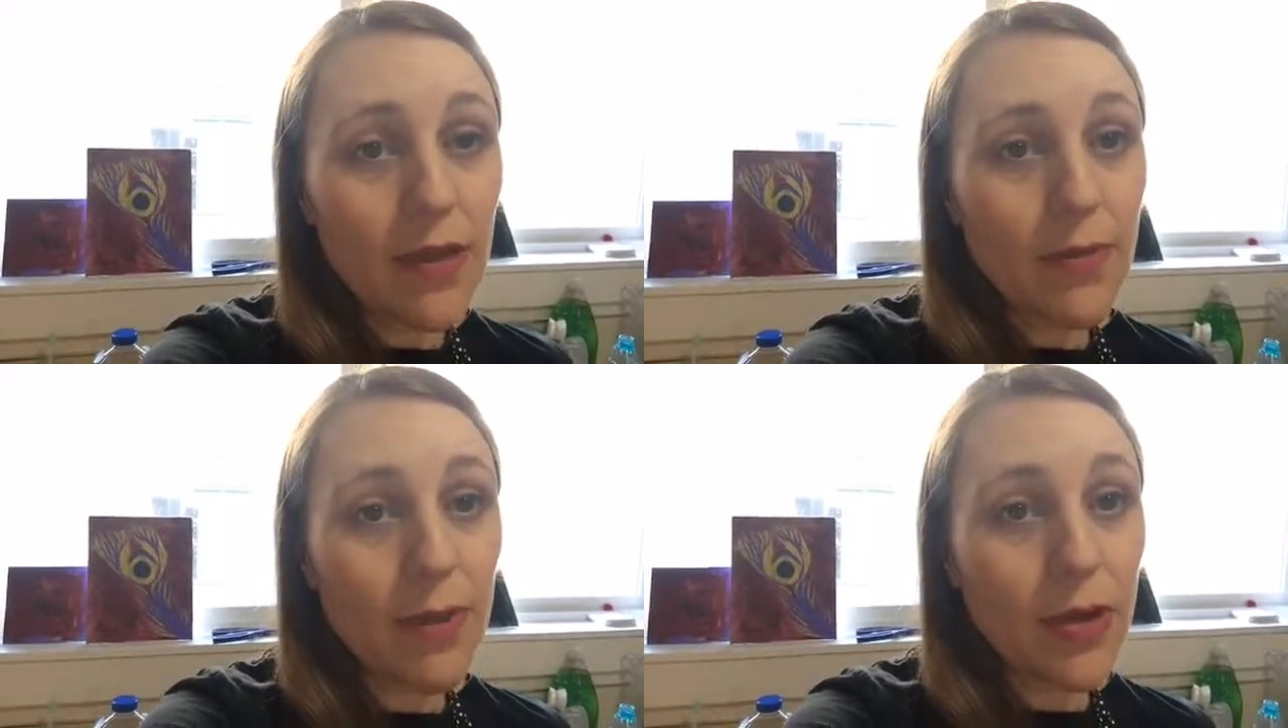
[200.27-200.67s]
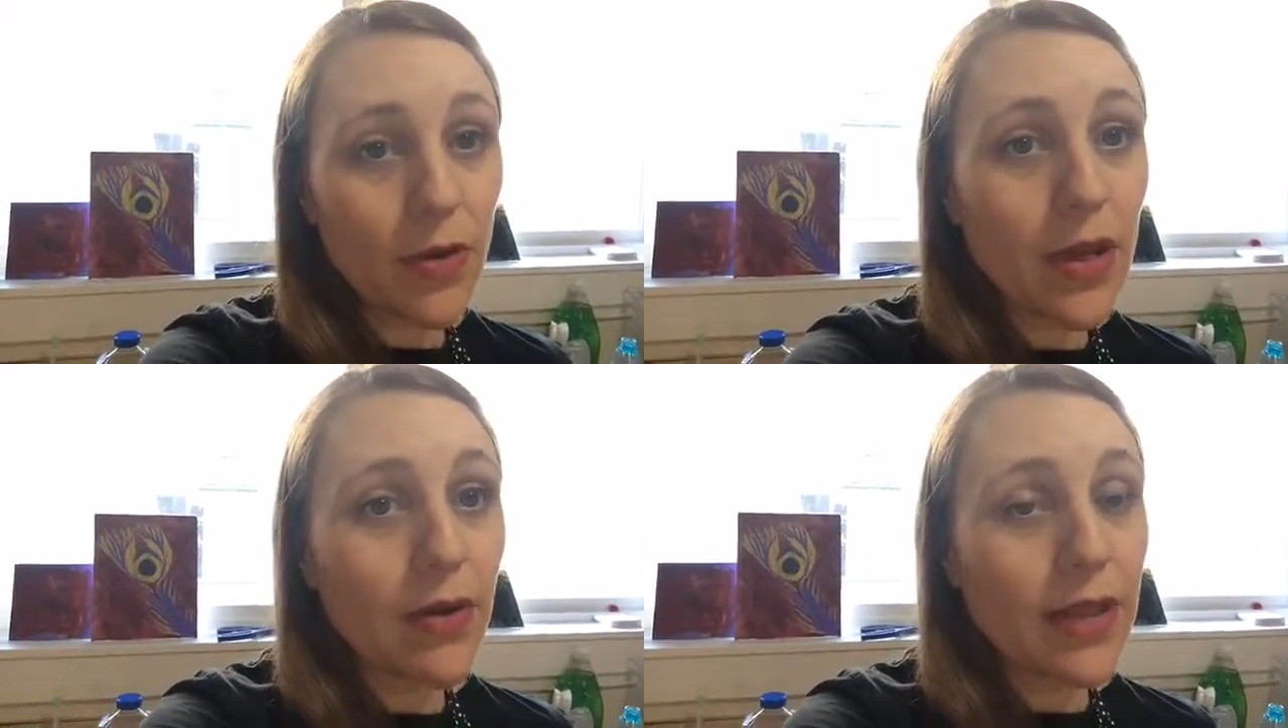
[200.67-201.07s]
maybe
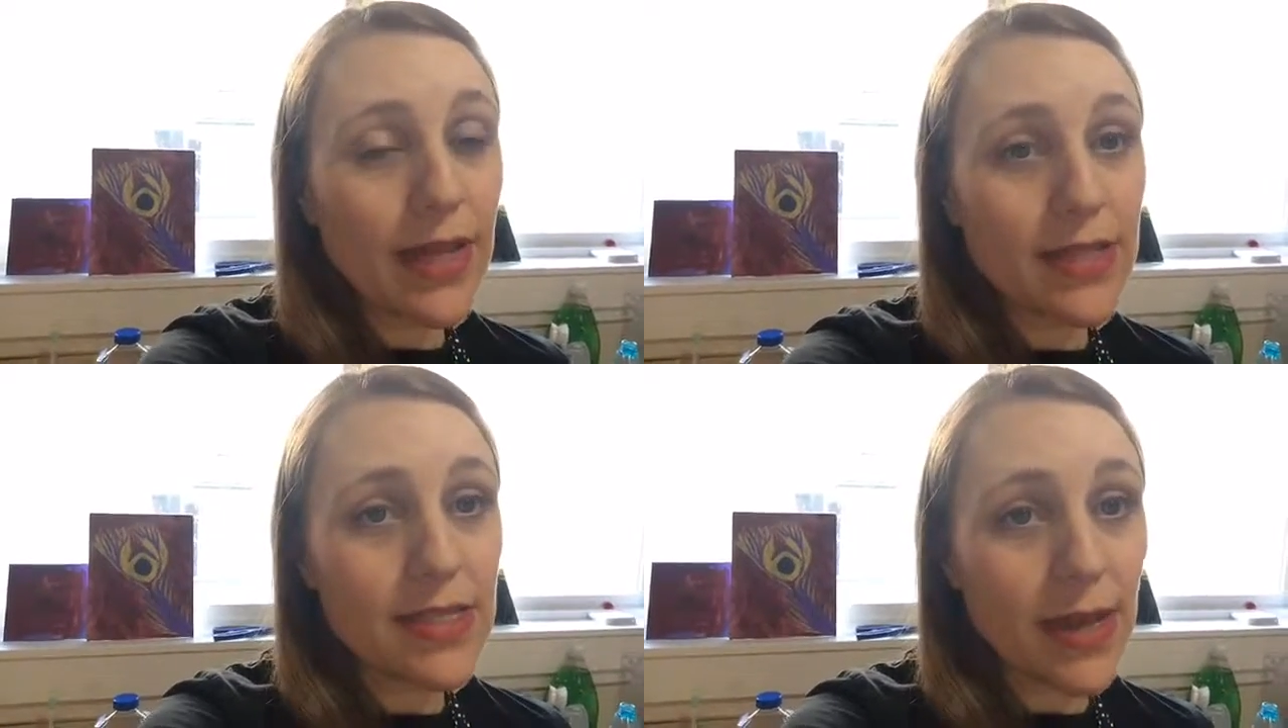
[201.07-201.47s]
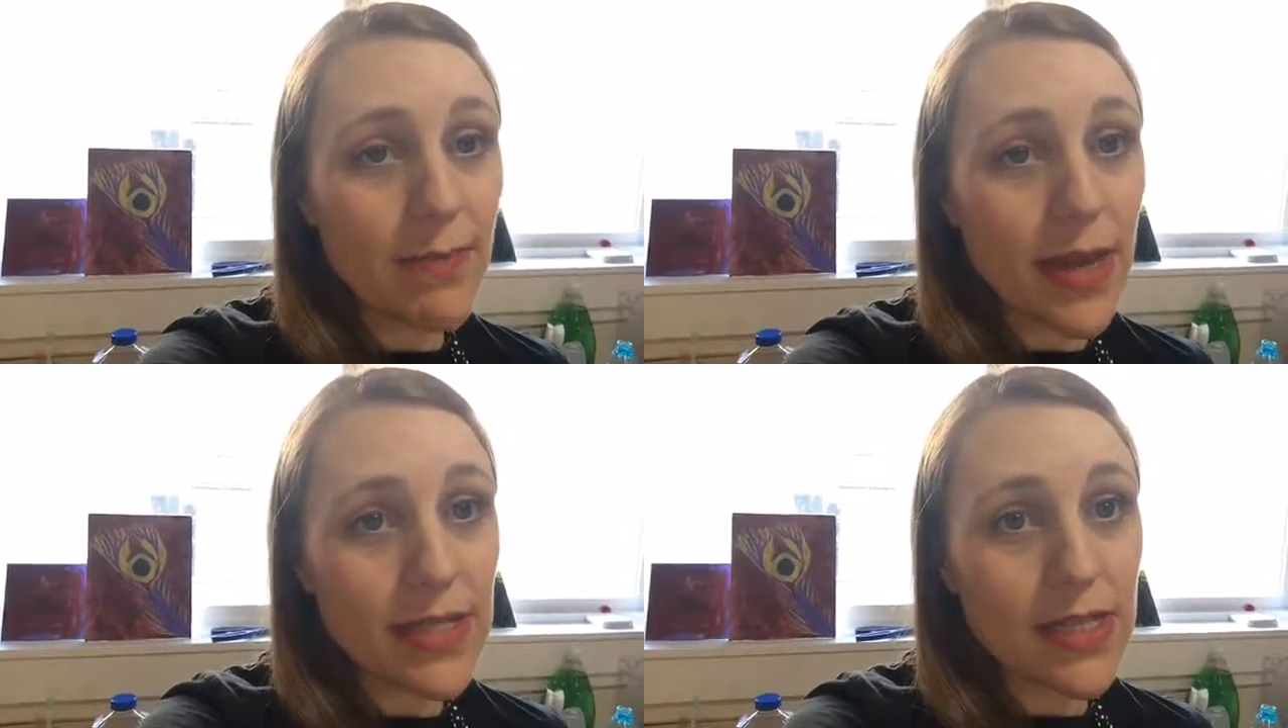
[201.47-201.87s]
you're hearing that
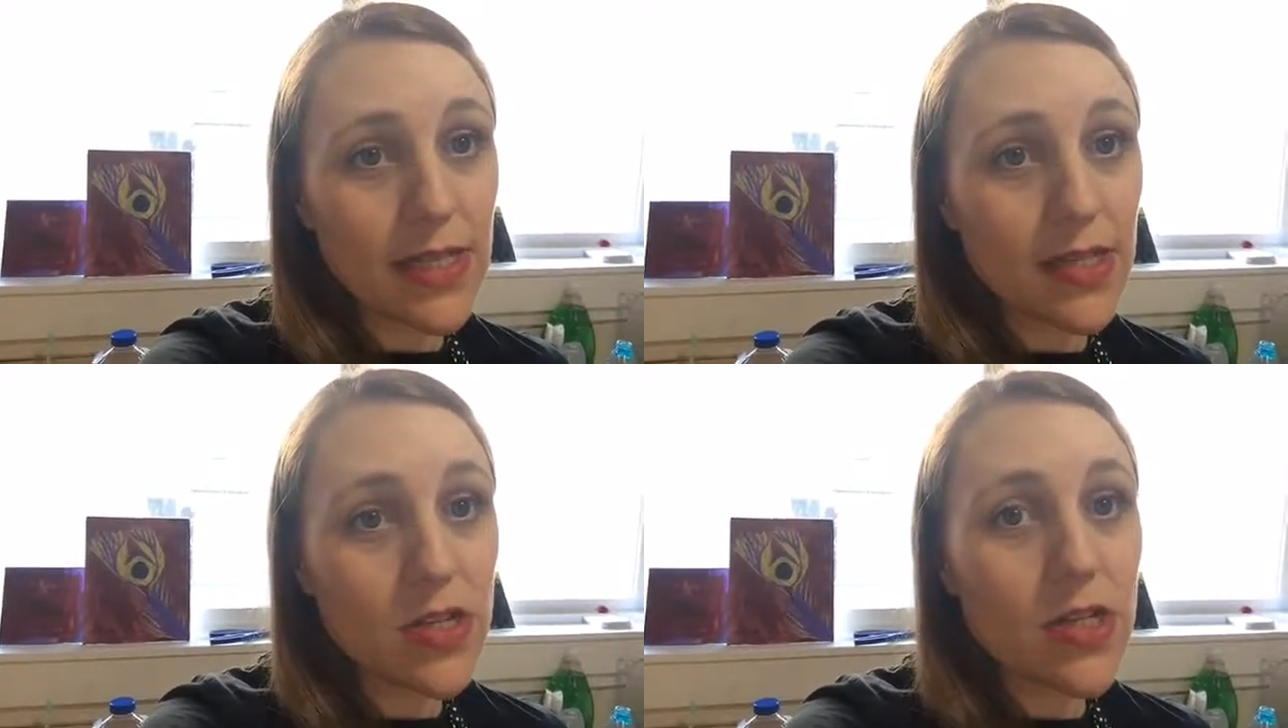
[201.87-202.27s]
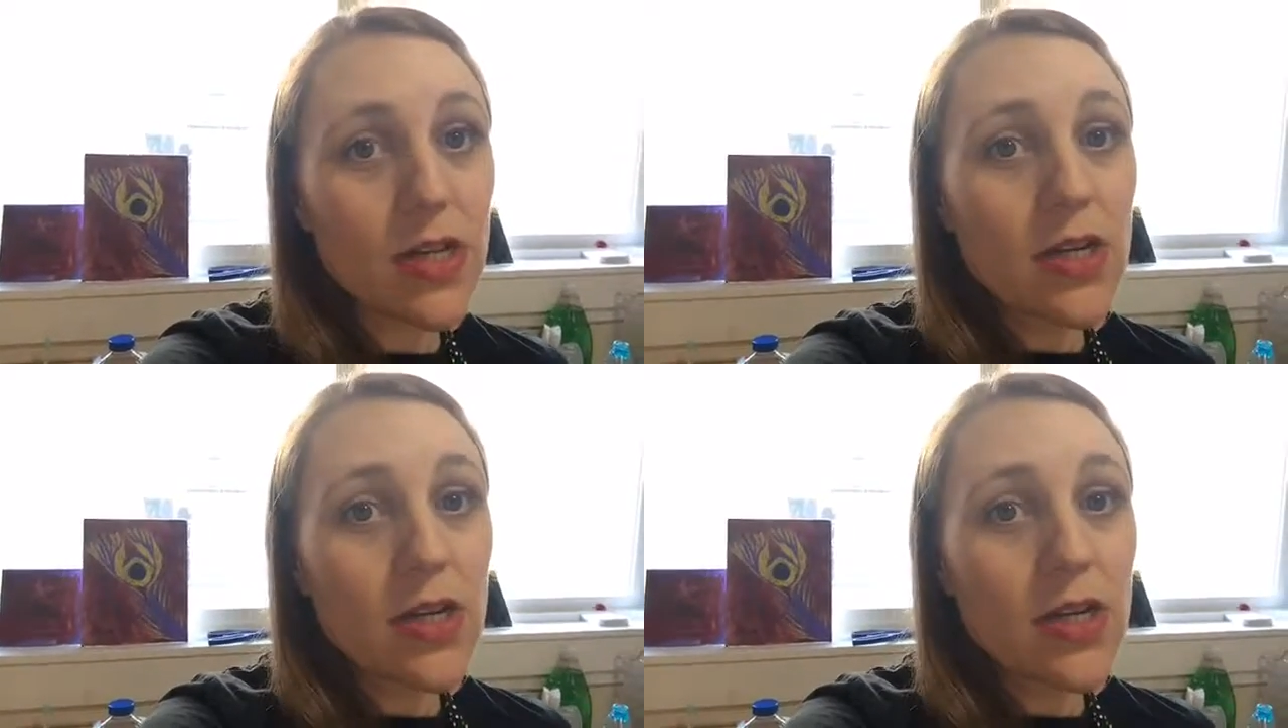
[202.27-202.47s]
same message.